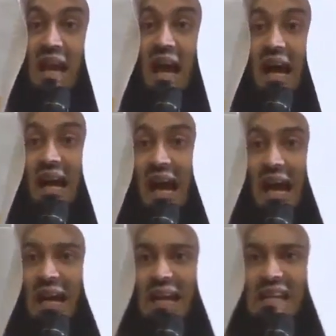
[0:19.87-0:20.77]

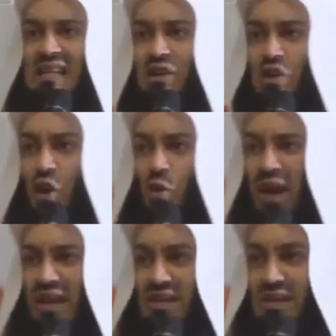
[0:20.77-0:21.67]
halal is in no
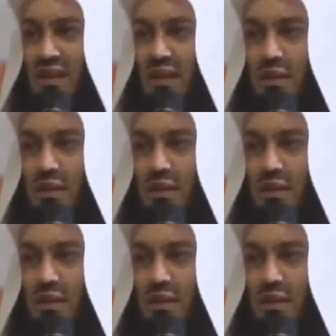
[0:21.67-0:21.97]
ways